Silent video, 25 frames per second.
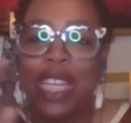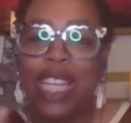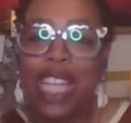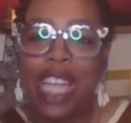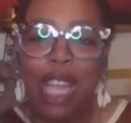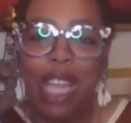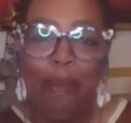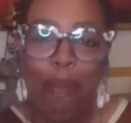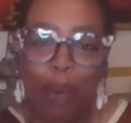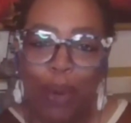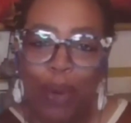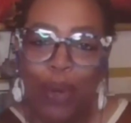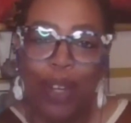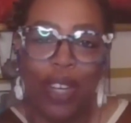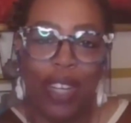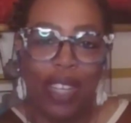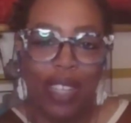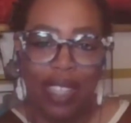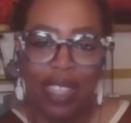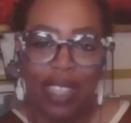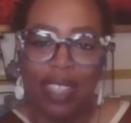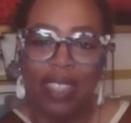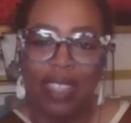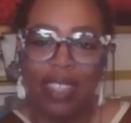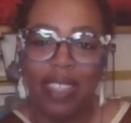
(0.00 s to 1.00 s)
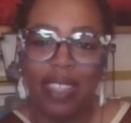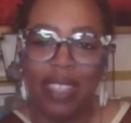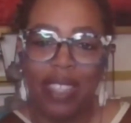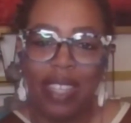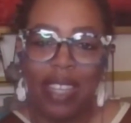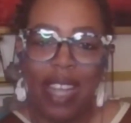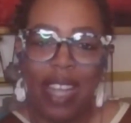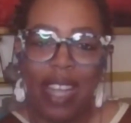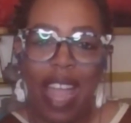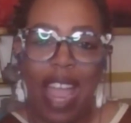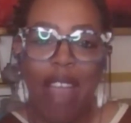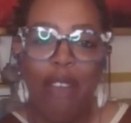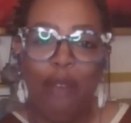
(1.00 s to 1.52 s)
to the keyboard
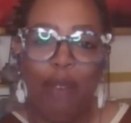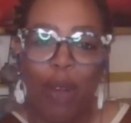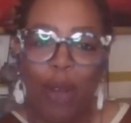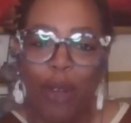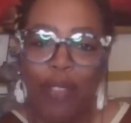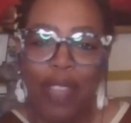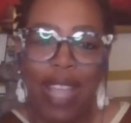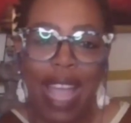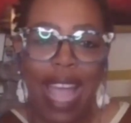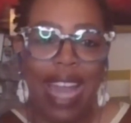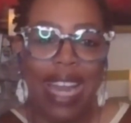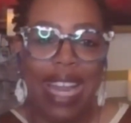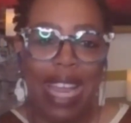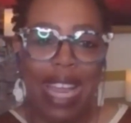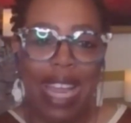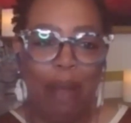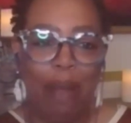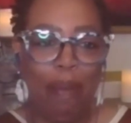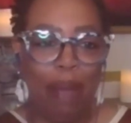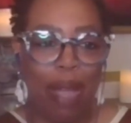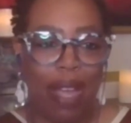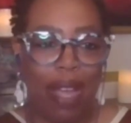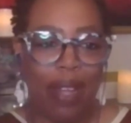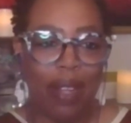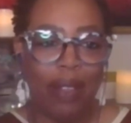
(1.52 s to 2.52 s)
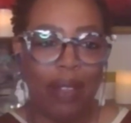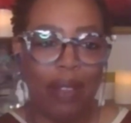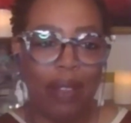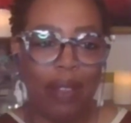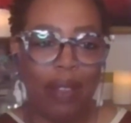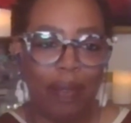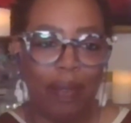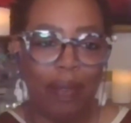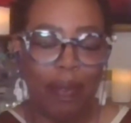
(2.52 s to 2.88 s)
and wrote that email.